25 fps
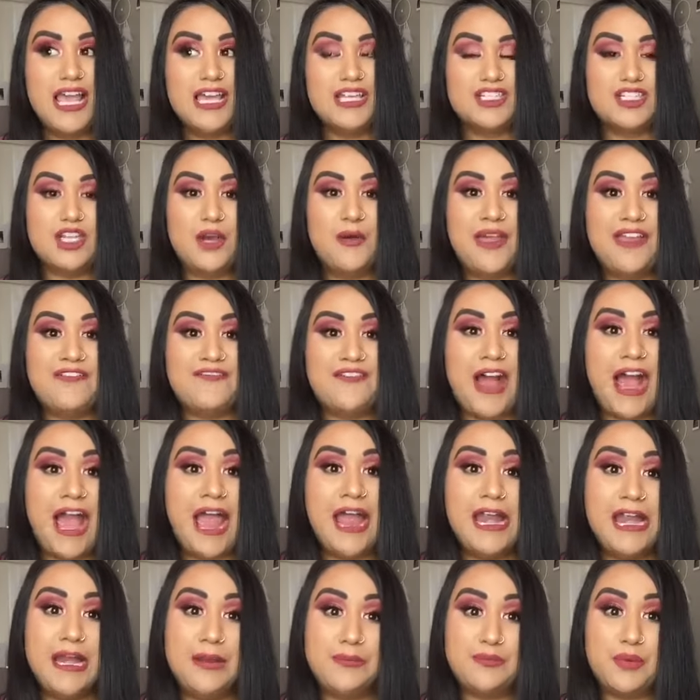So if
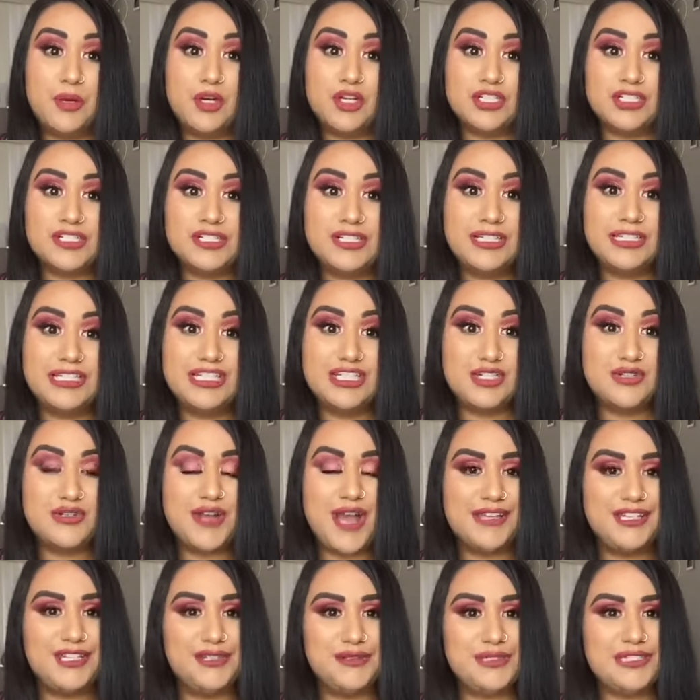I personally do
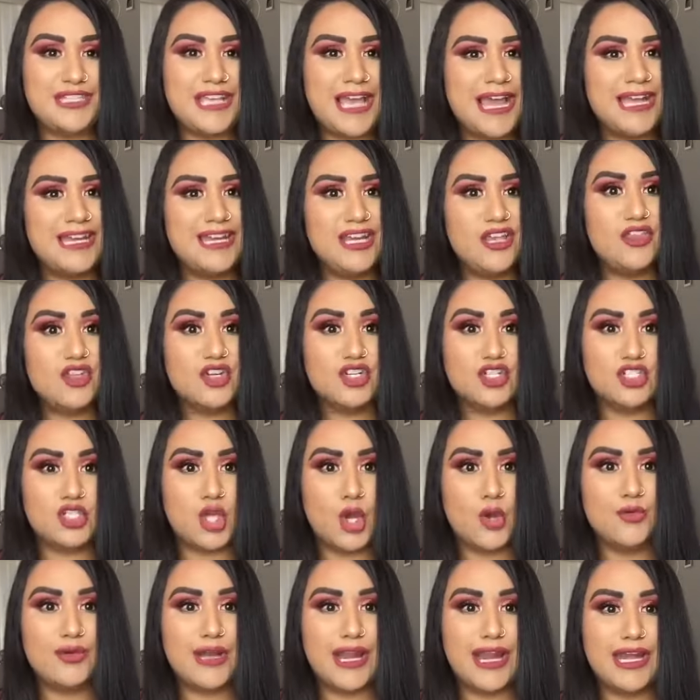not use it, I either
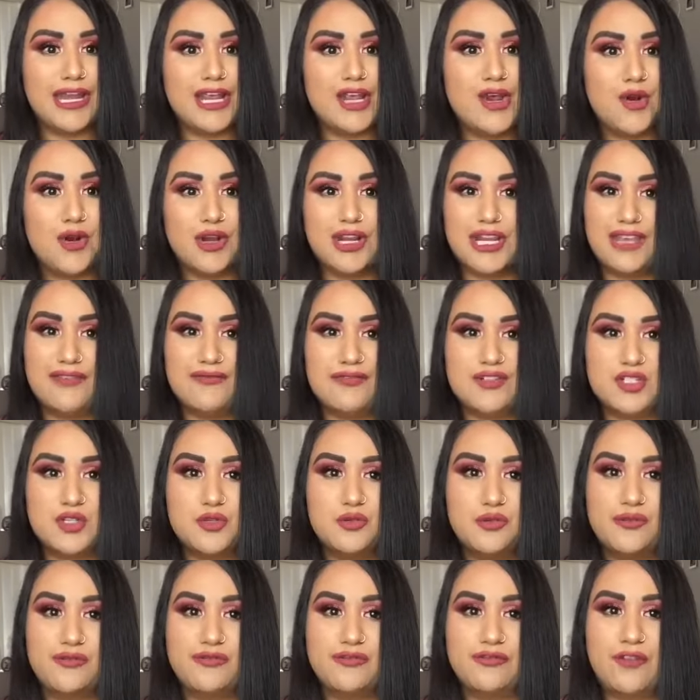donate it or give it
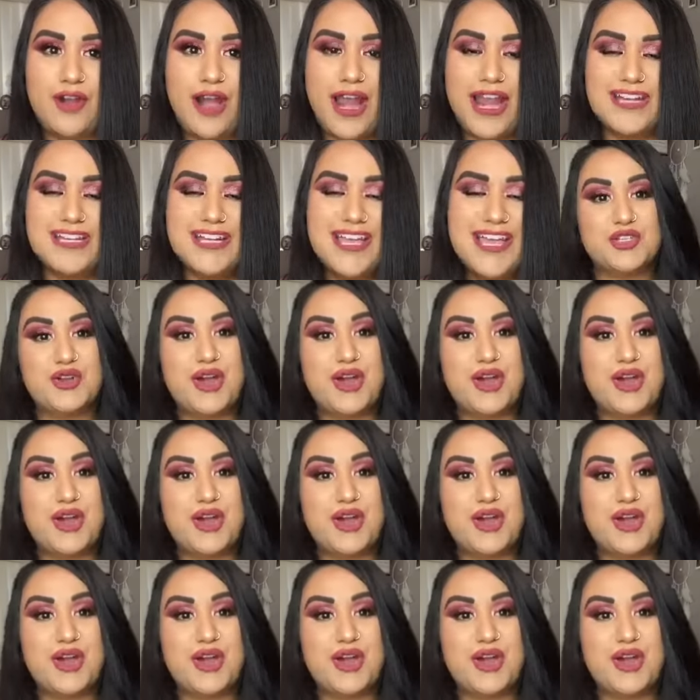to a friend.